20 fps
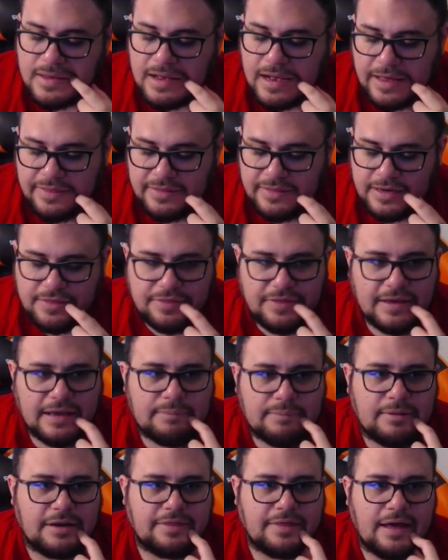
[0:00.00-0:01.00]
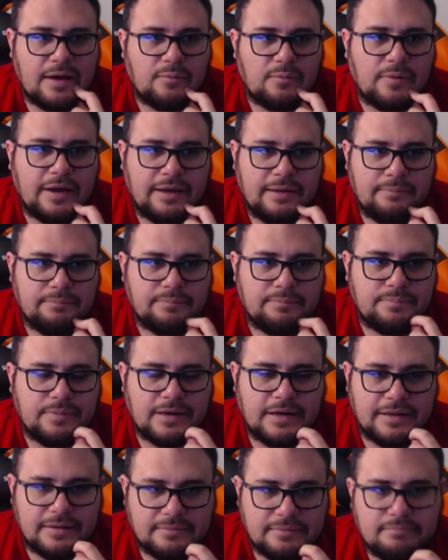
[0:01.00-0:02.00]
I didn't think about it that way,
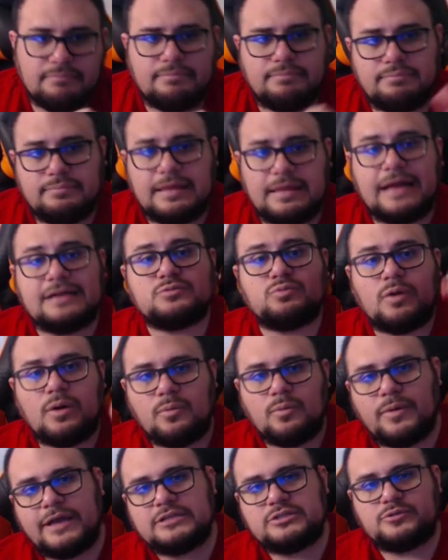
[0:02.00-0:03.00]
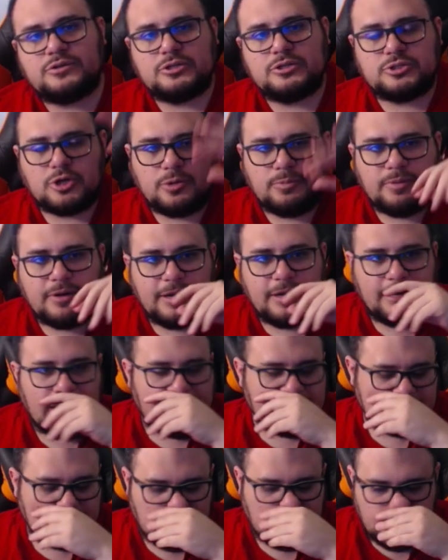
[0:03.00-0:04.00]
but that's one way to interpret it,
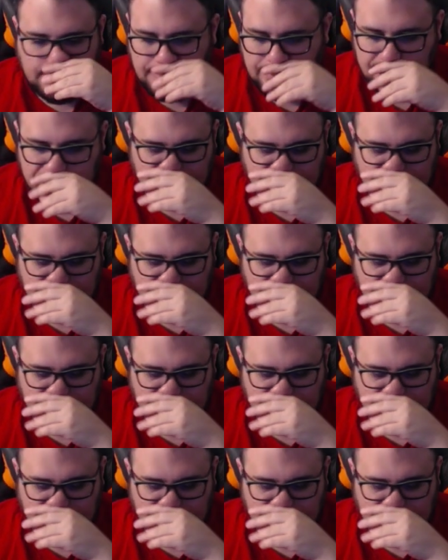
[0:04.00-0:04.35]
actually.